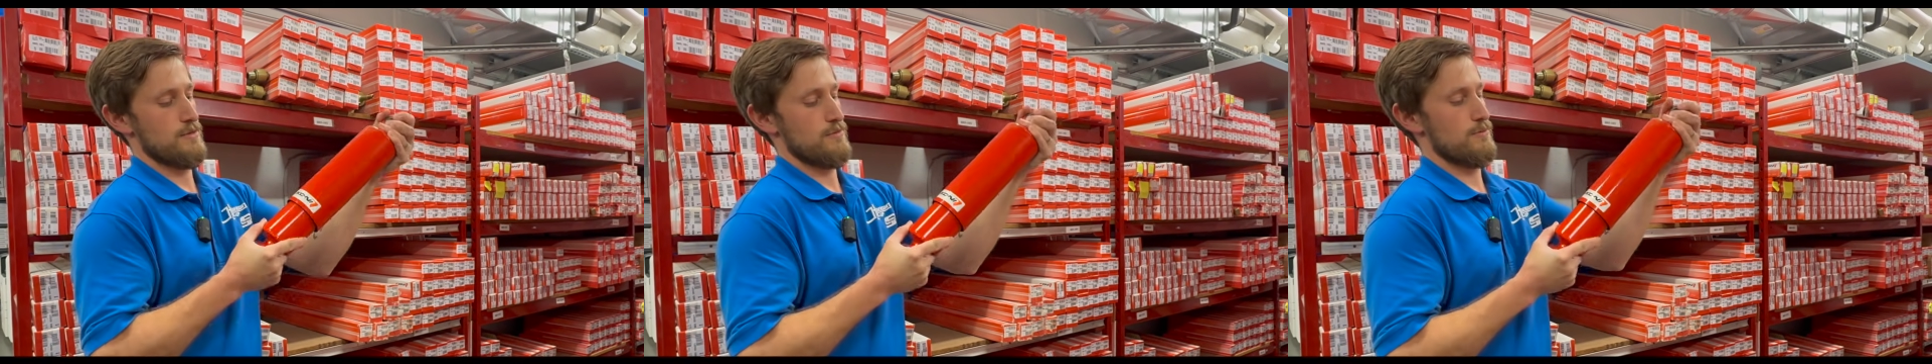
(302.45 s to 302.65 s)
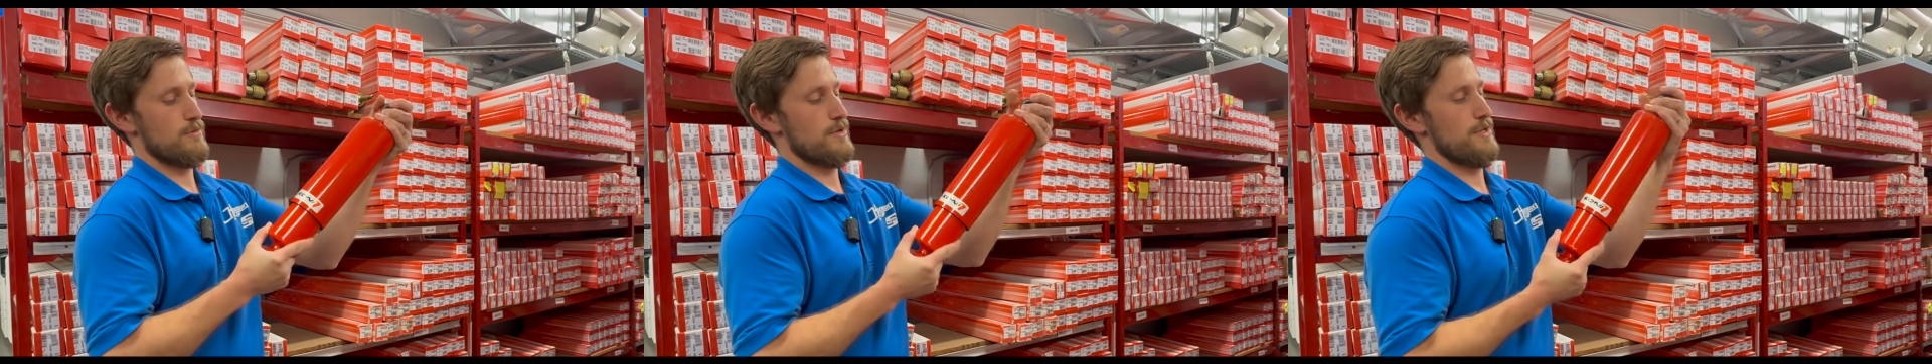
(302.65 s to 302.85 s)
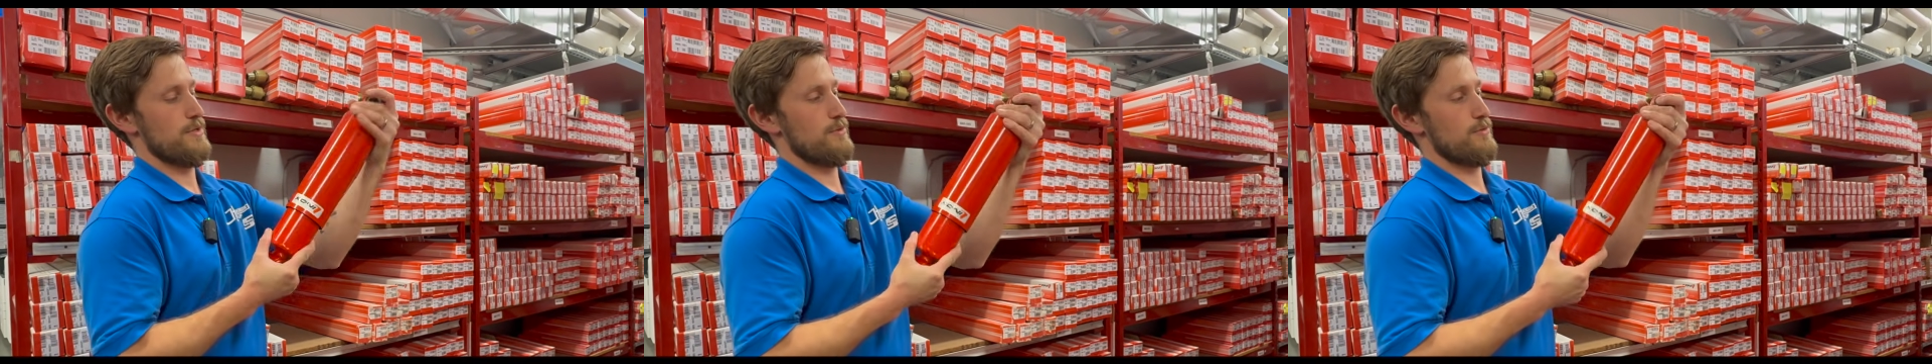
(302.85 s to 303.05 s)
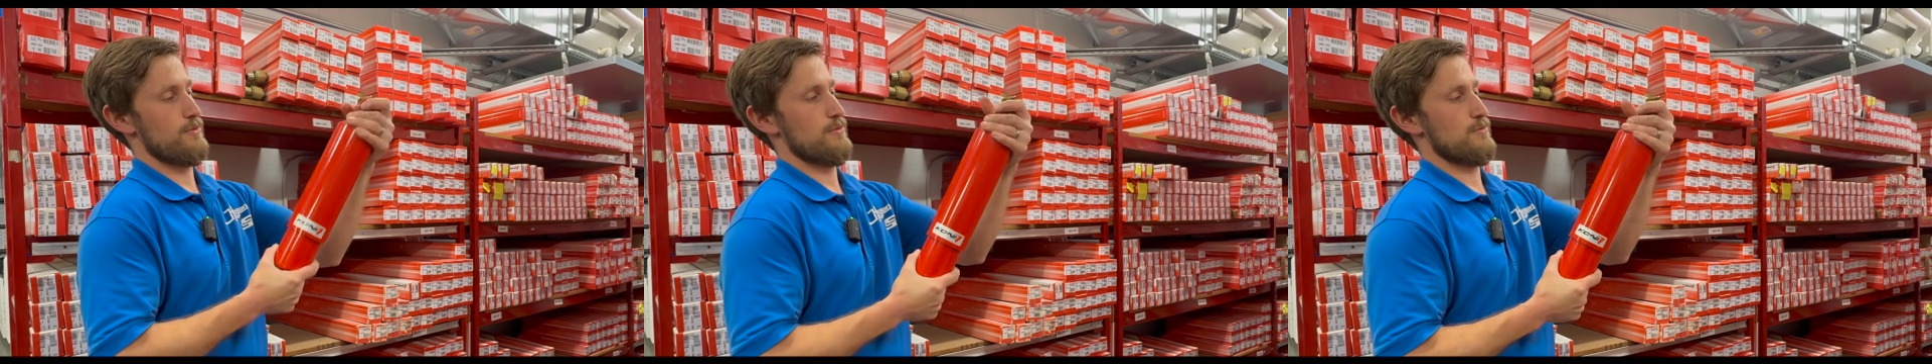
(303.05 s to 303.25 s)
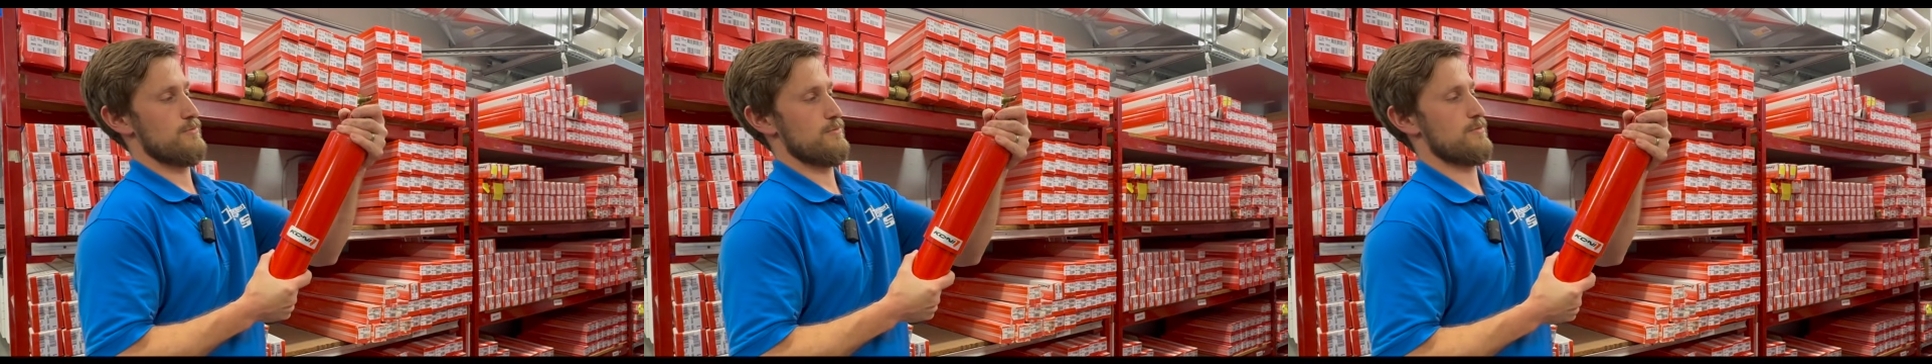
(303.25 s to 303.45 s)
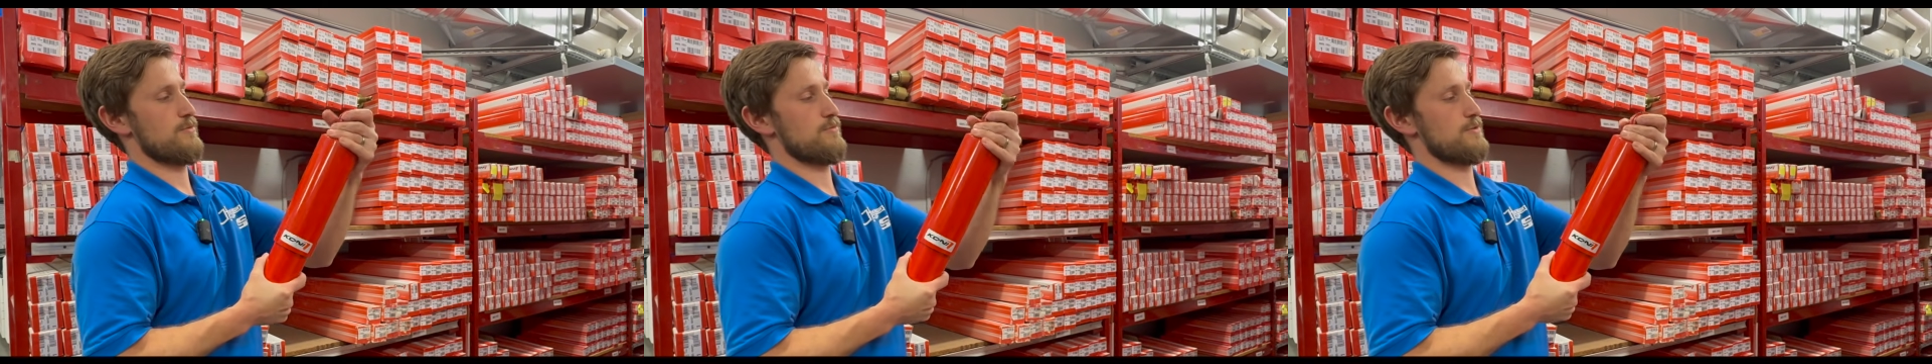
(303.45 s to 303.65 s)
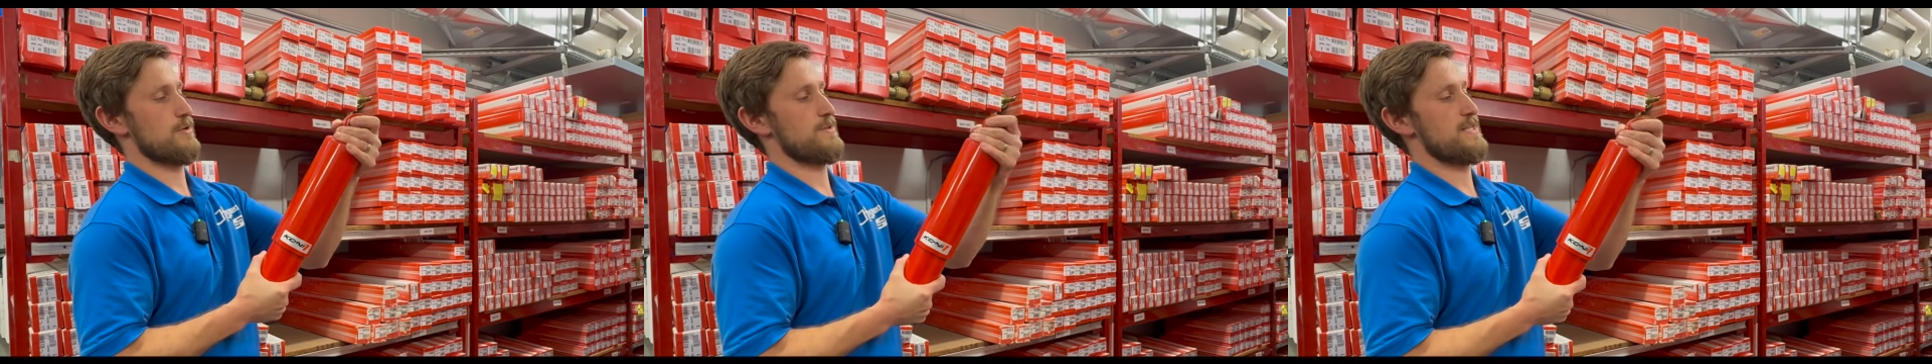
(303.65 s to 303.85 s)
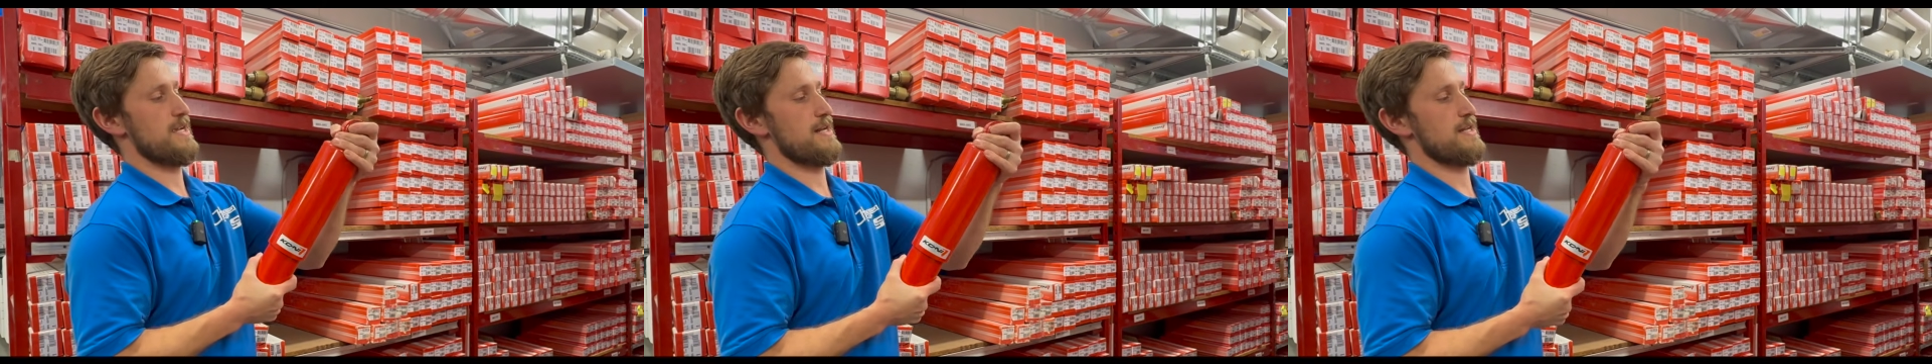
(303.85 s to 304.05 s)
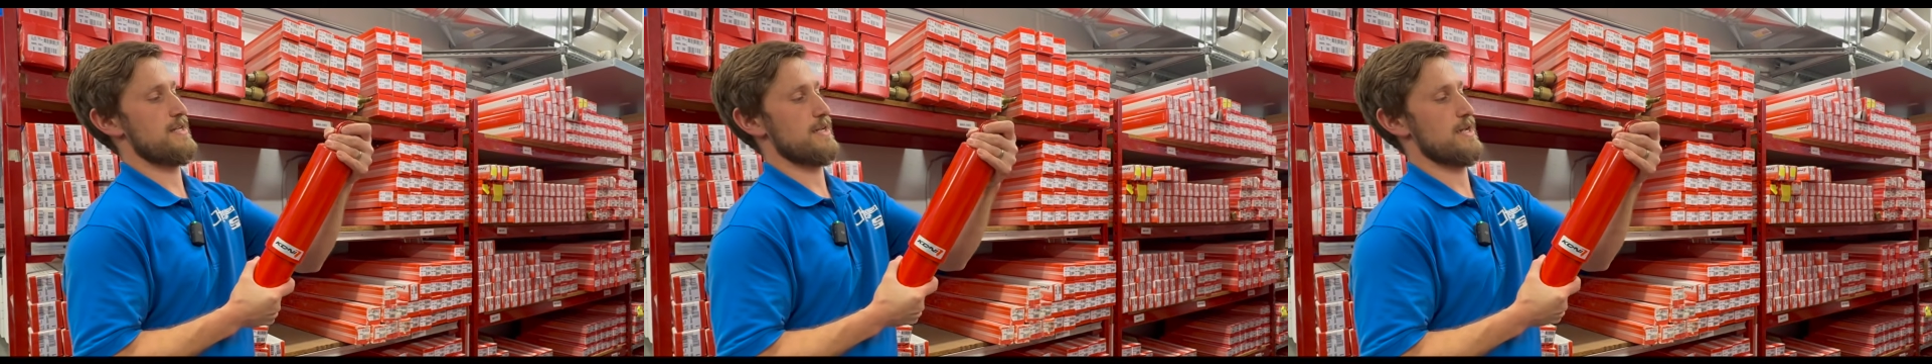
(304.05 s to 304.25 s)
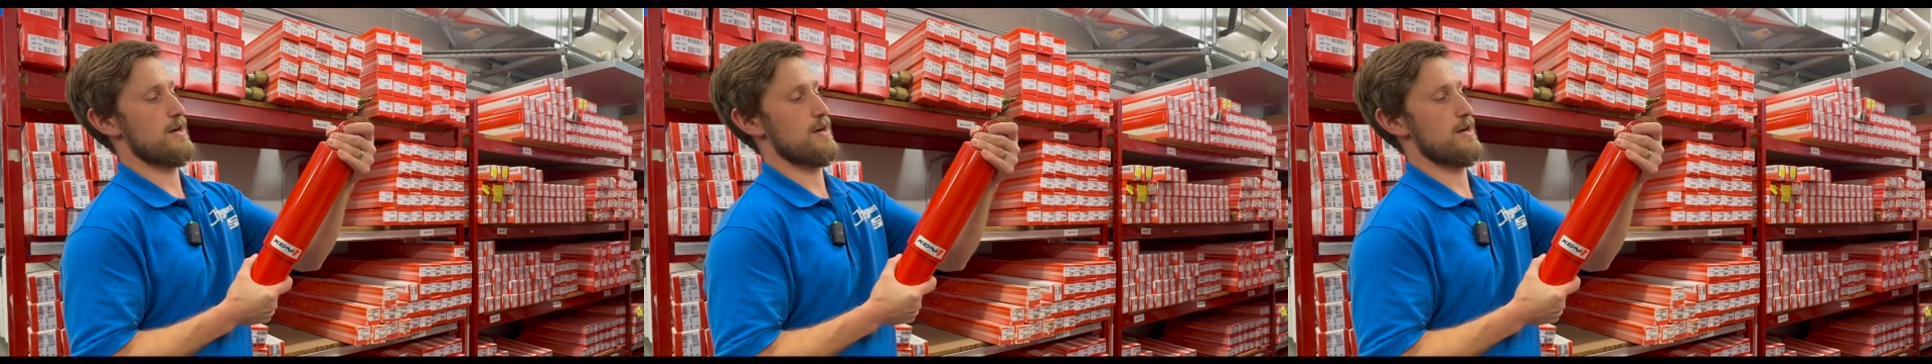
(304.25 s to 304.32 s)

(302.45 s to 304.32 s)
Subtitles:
where you rotate it